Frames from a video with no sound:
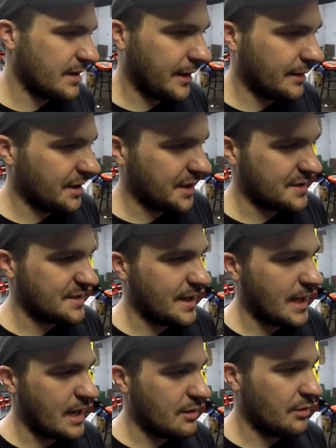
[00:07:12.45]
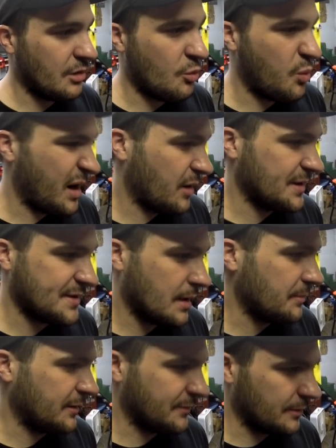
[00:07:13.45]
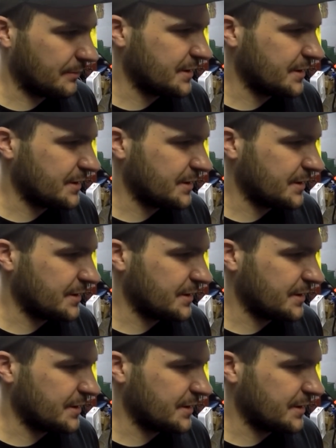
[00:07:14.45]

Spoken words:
And like I said, I don't know where it's coming from.